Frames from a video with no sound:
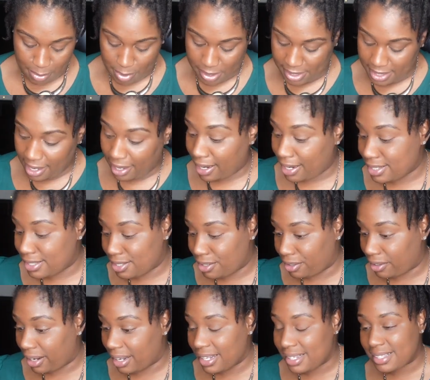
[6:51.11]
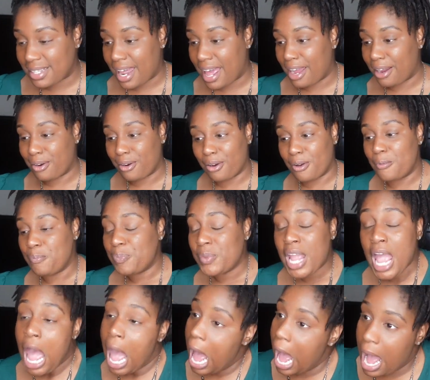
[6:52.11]
It's not that serious. Like, girl,
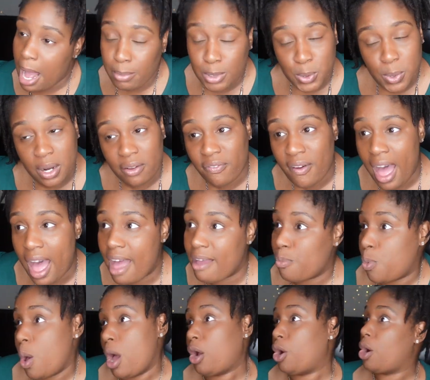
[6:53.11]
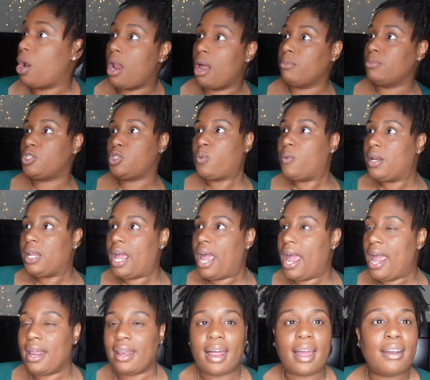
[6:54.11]
I'm 25. Boy, girl, I'm
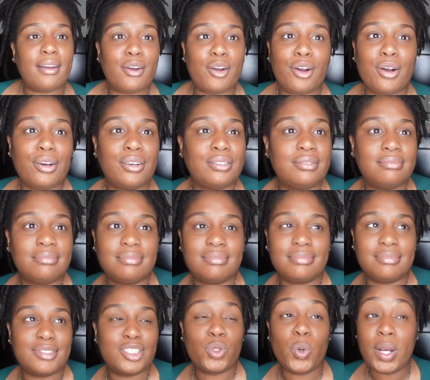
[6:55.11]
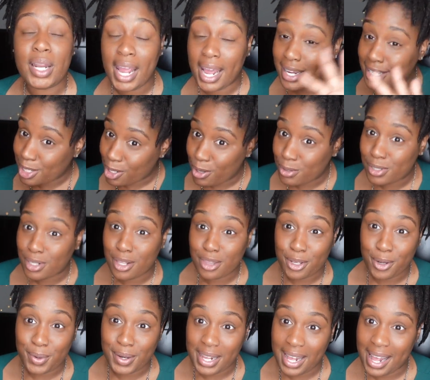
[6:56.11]
28. Like, girl, 28 is closer to
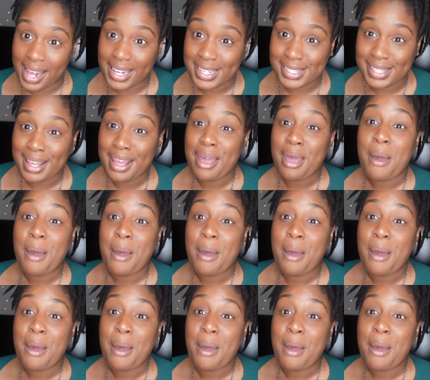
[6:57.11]
30, yes.